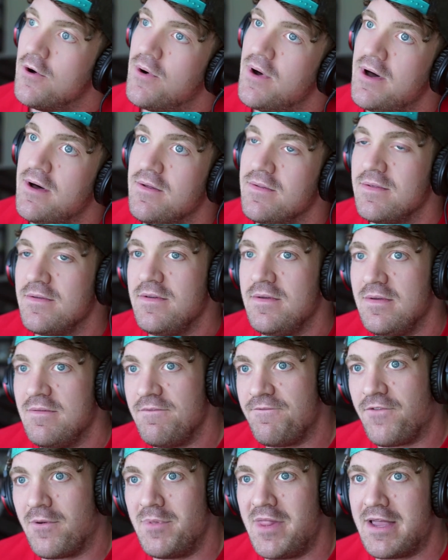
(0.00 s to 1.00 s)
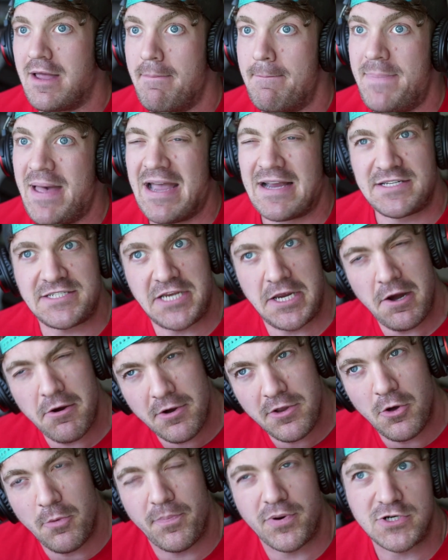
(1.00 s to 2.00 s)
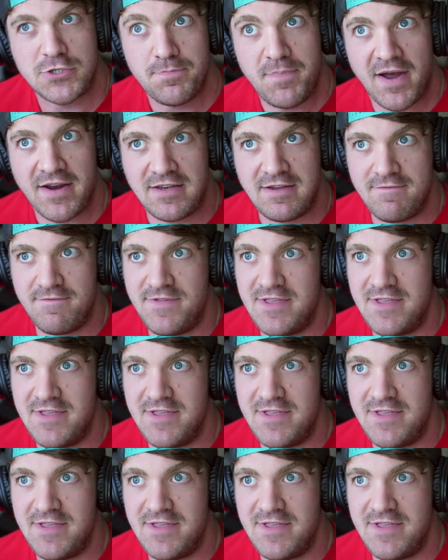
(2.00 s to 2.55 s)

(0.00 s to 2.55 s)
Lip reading: Well, from like a bacterial perspective,